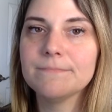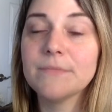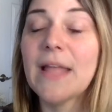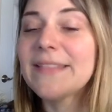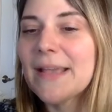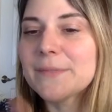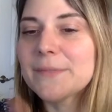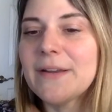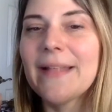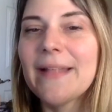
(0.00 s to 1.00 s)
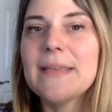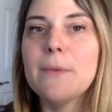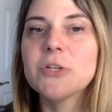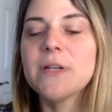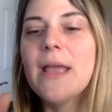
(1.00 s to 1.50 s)
Not the
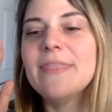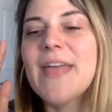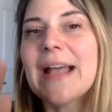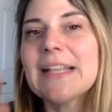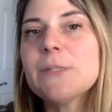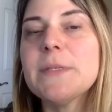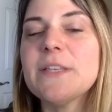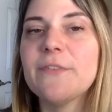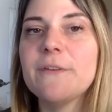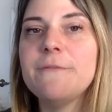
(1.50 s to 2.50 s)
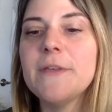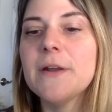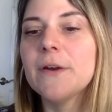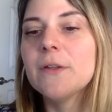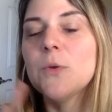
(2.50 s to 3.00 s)
emotion, that specific
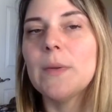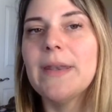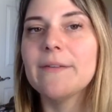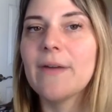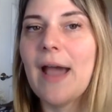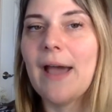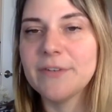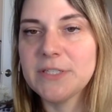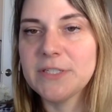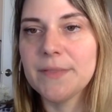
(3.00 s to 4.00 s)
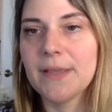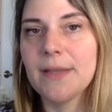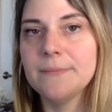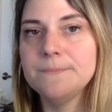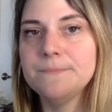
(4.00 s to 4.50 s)
fear you will never have to deal with
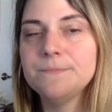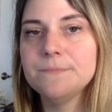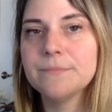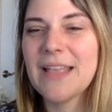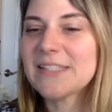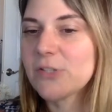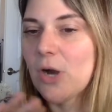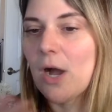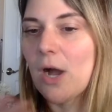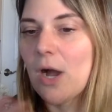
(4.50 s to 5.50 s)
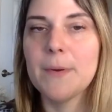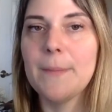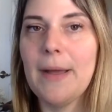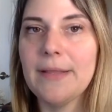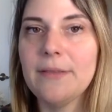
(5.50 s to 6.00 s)
again. It's gone from your
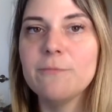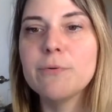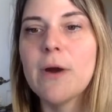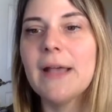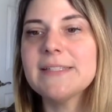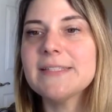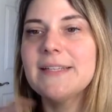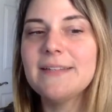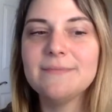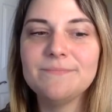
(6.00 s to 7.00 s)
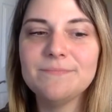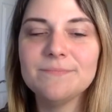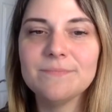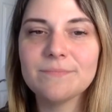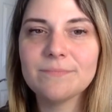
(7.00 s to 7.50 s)
body. You've processed it,
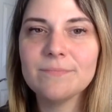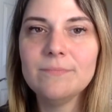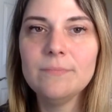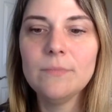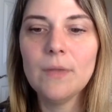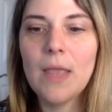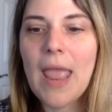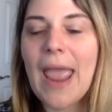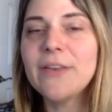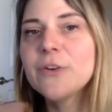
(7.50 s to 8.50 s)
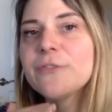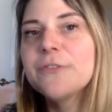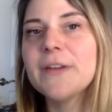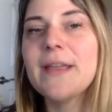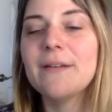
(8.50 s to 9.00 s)
and you're
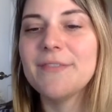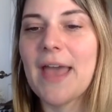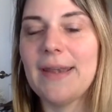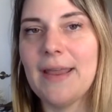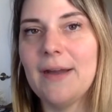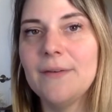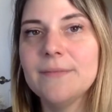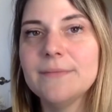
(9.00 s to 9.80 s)
free of that now.